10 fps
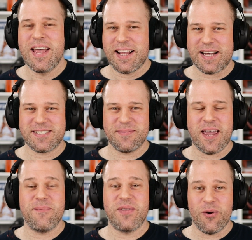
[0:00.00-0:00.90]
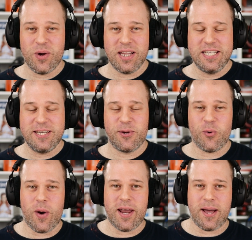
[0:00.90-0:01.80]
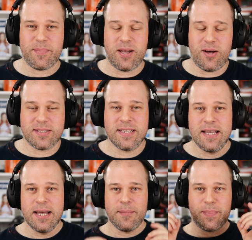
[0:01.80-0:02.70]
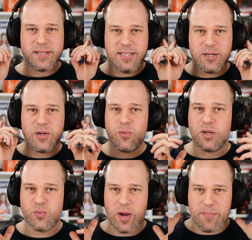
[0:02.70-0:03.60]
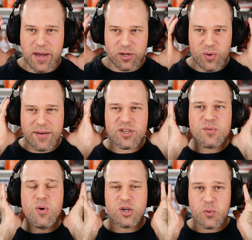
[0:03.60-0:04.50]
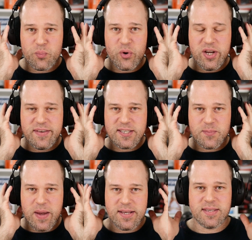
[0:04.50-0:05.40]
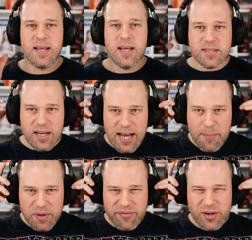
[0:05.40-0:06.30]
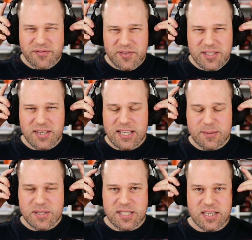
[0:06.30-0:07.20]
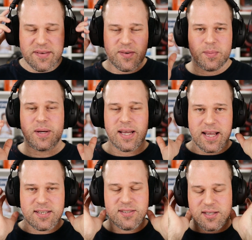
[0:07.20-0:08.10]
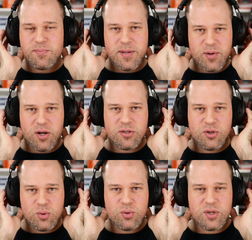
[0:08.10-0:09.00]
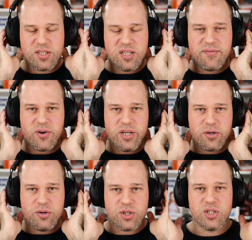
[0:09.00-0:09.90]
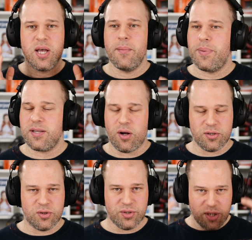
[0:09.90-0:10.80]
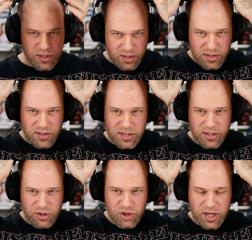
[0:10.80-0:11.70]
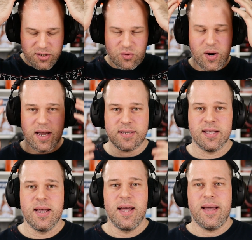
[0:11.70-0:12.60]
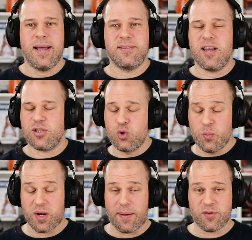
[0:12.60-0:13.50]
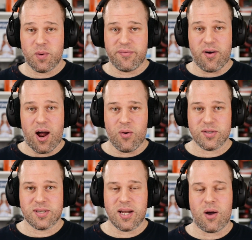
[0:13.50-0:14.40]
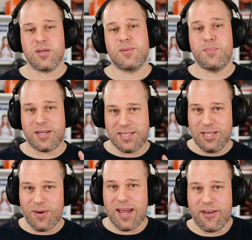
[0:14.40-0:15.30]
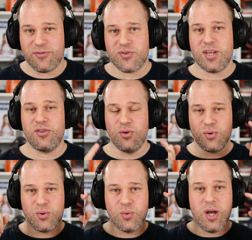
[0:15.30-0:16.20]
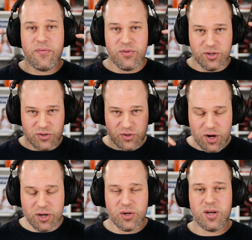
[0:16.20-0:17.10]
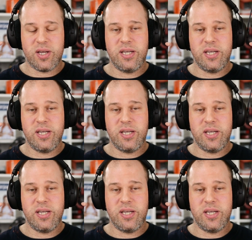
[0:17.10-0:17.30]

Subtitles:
custom game, they will heat quite up a lot. But here it was way better. You have just more breathing space. The clamping force feels a little bit stiffer, but I guess that's maybe also due to the stiffer ear cushions. But also these sit just right, and they are super comfortable for hours and hours. But here I have to say, due to the circular